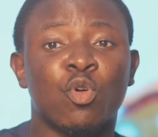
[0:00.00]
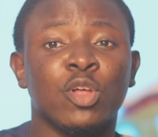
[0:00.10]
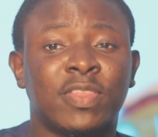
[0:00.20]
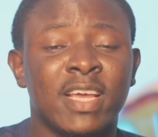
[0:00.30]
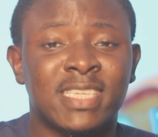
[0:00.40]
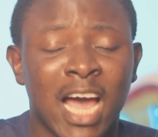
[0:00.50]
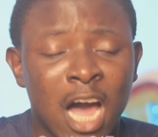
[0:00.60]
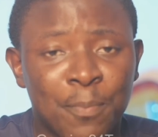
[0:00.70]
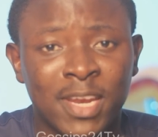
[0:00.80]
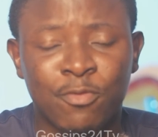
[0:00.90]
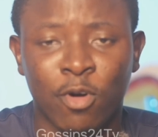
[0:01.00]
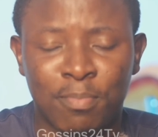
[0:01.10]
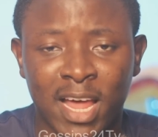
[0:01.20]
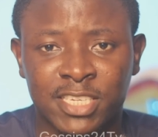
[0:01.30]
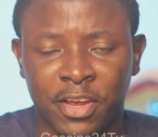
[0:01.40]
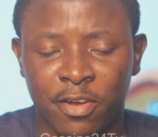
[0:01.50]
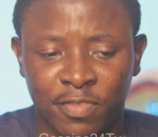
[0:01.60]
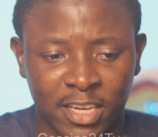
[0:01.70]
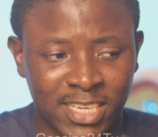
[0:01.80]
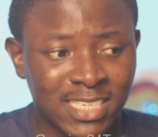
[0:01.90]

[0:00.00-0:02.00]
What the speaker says: Because good things are happening for Black Sherif now,